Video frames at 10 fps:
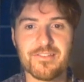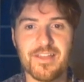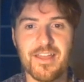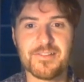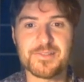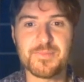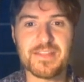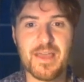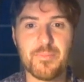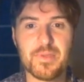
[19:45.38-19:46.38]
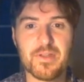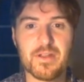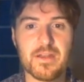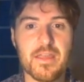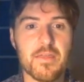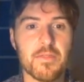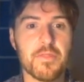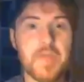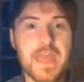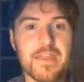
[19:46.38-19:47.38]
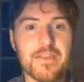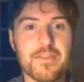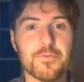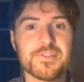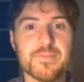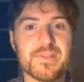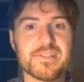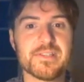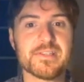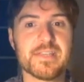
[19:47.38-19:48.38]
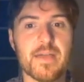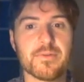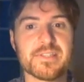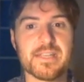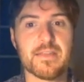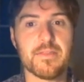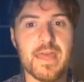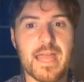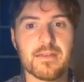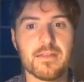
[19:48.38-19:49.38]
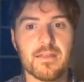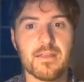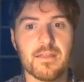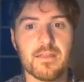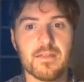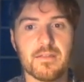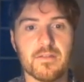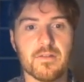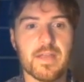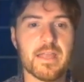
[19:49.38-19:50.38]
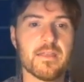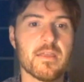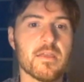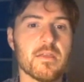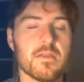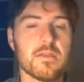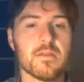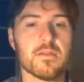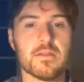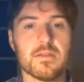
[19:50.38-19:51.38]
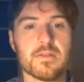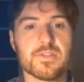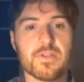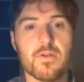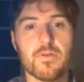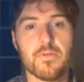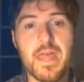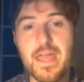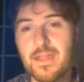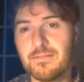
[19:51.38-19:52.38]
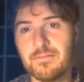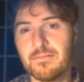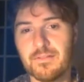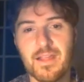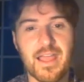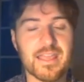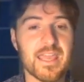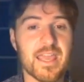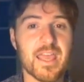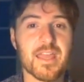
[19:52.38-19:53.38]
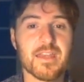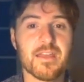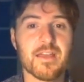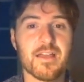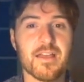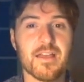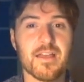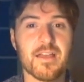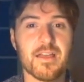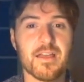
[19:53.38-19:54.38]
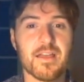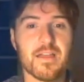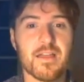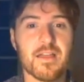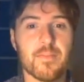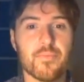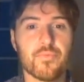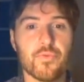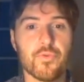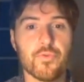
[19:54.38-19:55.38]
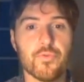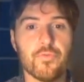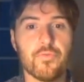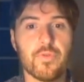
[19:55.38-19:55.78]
Okay, let's make that period. Then through CPCTC, I would state that. Okay? So then I can prove